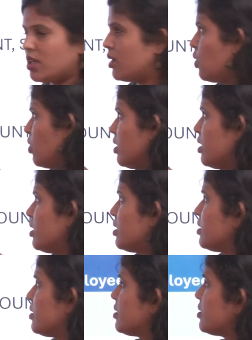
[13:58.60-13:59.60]
and all.
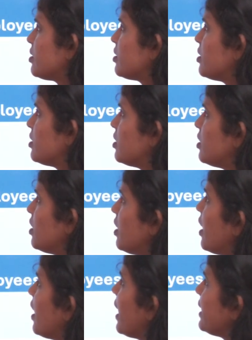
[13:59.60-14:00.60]

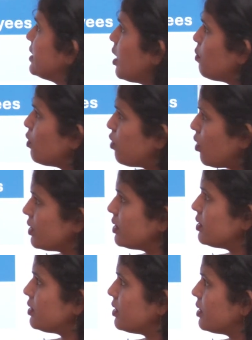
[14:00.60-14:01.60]
Example for
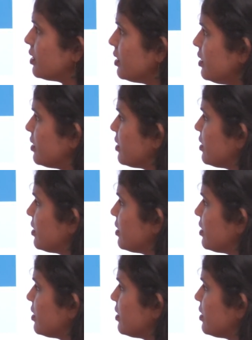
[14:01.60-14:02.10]
this is